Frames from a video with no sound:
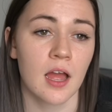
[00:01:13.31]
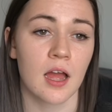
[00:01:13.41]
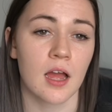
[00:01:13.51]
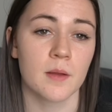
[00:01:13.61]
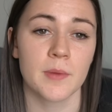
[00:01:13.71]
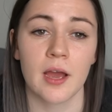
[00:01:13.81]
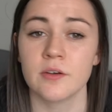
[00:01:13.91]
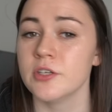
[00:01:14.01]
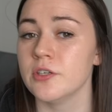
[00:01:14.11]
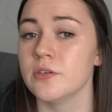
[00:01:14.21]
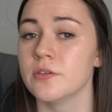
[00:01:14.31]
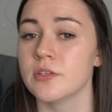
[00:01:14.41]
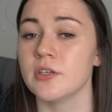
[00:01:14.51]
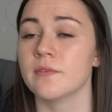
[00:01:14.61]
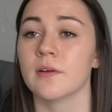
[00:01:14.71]
um, how to
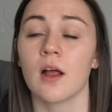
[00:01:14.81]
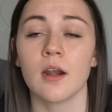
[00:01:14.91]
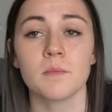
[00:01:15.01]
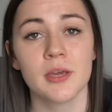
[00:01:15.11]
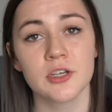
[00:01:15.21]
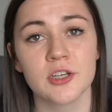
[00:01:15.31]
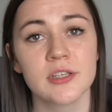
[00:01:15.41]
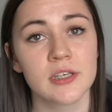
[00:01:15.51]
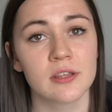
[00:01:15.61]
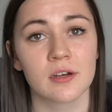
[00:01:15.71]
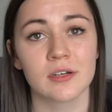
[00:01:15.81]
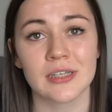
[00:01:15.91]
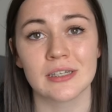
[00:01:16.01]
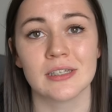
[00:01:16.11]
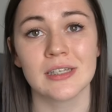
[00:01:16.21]
use the different automations in their
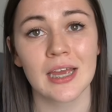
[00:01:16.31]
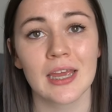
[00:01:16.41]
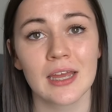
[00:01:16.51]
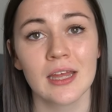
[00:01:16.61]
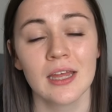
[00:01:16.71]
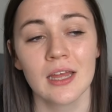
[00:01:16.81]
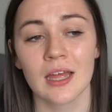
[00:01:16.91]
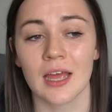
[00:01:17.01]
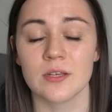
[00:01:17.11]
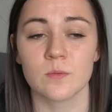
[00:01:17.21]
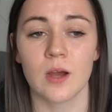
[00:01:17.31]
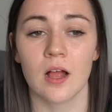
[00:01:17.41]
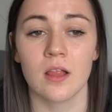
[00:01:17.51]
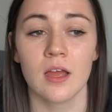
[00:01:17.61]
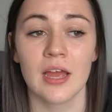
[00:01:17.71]
day-to-day, day to day as
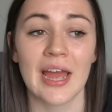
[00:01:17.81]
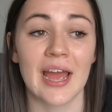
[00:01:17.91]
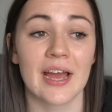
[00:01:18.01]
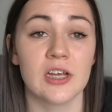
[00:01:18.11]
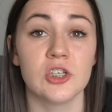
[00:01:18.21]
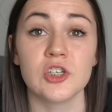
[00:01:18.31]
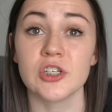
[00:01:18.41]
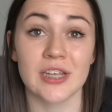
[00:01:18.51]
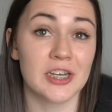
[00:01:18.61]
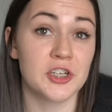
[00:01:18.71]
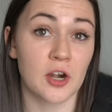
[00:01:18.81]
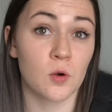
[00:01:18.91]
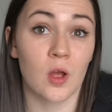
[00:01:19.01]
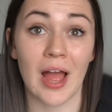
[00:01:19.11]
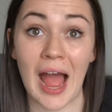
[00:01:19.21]
well as just a
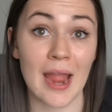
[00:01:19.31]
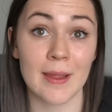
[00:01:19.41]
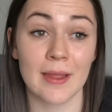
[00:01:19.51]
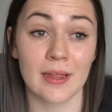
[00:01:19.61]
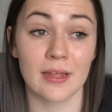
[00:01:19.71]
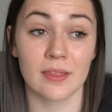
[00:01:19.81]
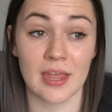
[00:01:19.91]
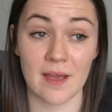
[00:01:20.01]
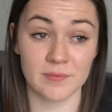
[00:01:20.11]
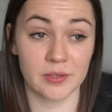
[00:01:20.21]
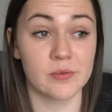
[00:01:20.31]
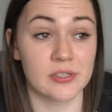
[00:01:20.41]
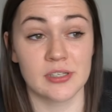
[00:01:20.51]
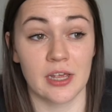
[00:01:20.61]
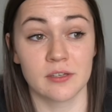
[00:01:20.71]
general, I they haven't used
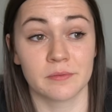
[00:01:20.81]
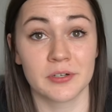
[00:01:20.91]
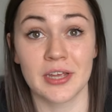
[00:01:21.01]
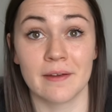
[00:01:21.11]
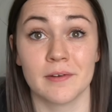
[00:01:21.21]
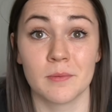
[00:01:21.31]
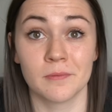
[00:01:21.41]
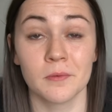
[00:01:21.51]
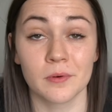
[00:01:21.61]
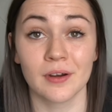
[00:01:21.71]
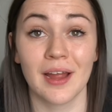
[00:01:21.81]
Salesforce ever before.